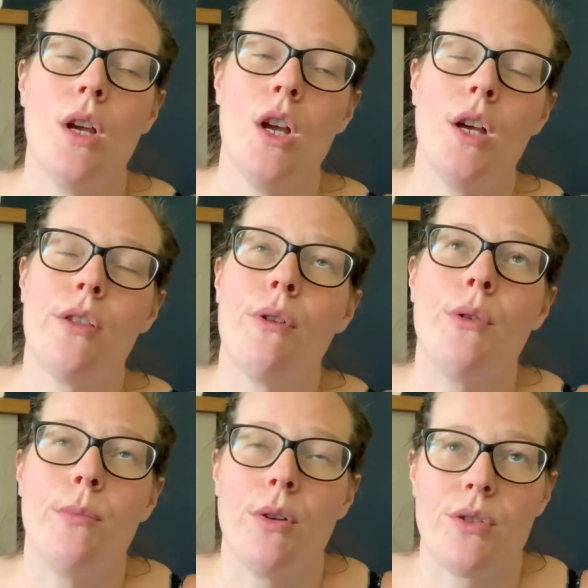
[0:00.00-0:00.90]

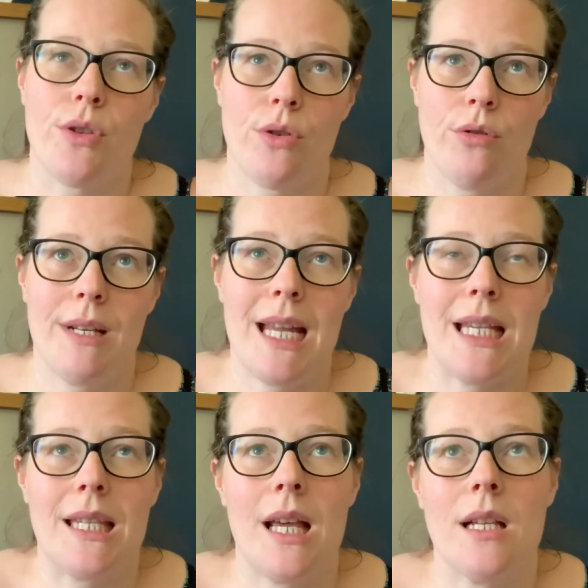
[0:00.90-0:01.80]
thrown at Montessori,
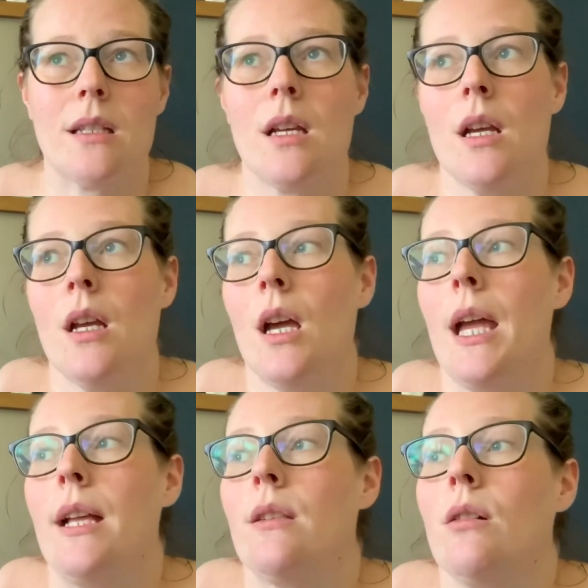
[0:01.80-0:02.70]
is that
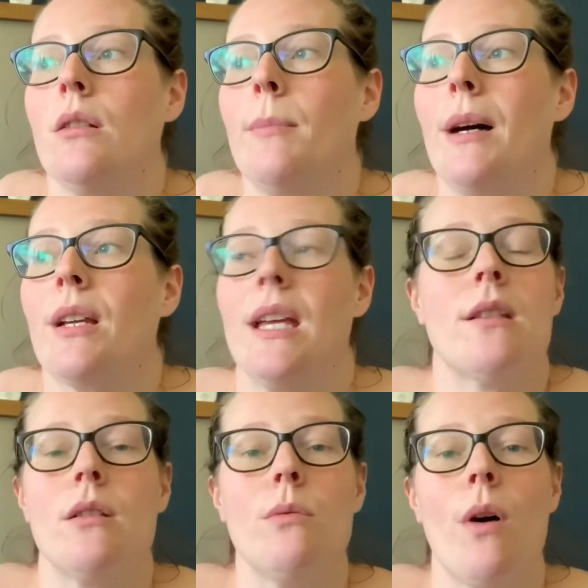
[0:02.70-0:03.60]
it's all about
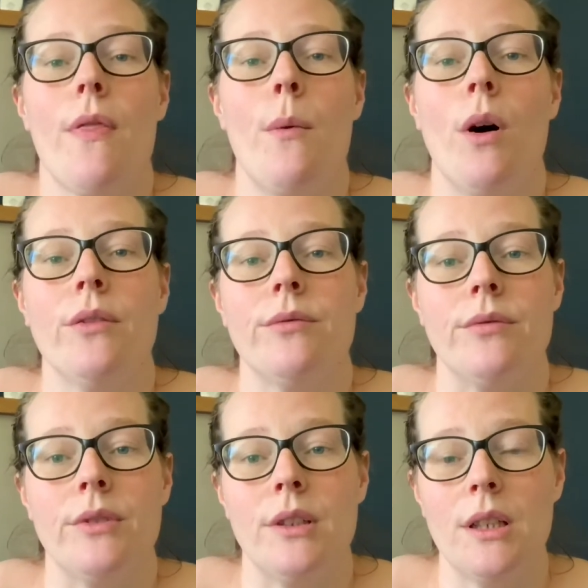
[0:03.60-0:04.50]
kids do what they want,
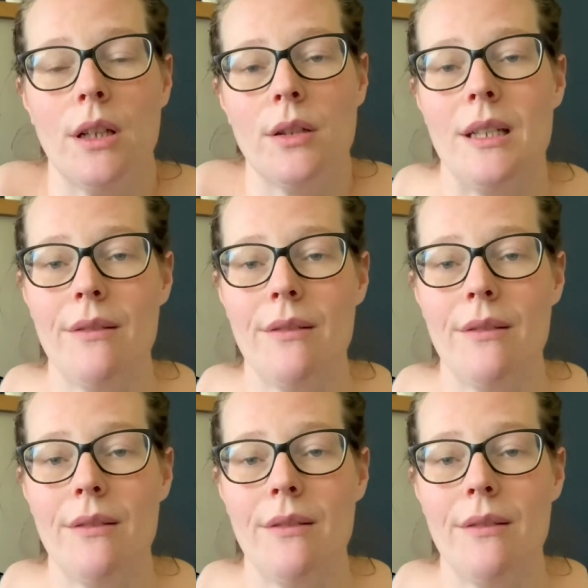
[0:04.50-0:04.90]
and you know,